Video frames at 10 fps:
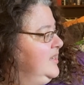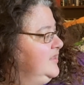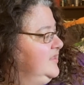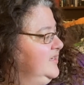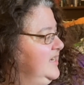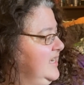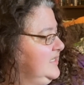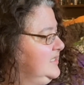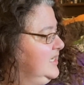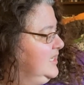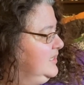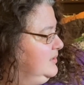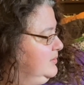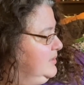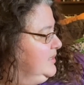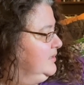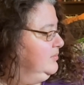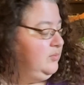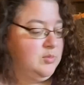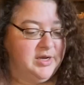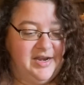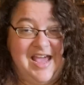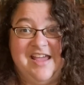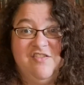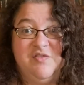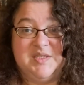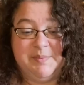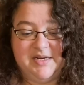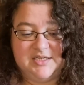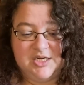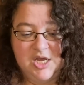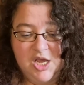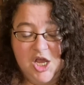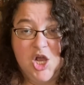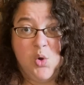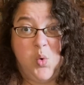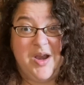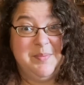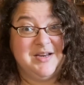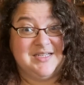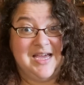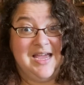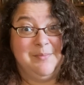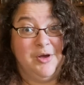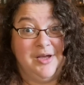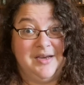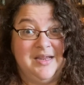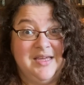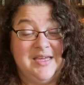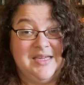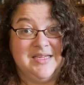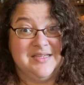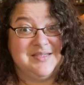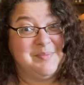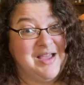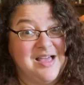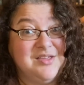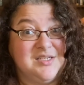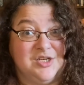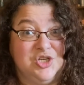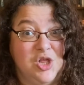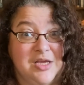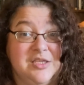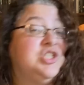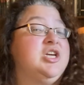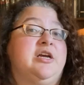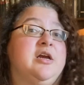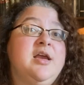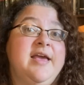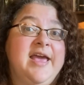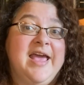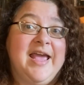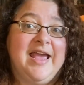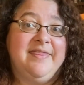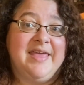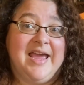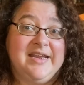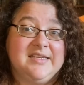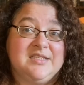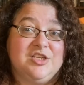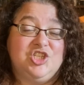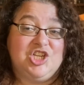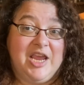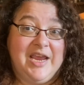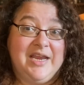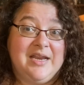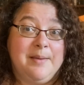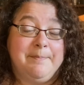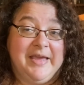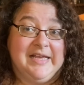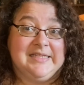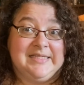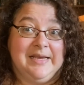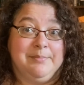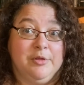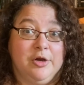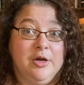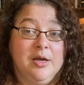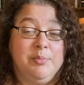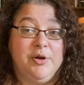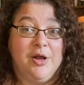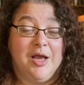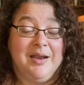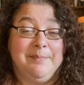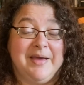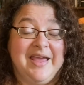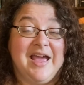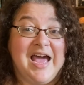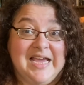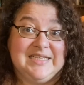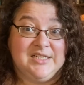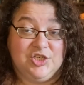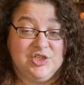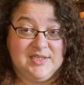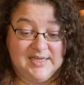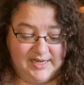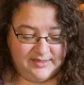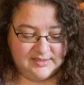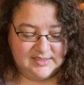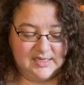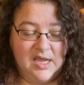The next one I have spent quite a bit of time on is my other stitch along this year, and that is the Jade Band sampler put on by iStitch Designs.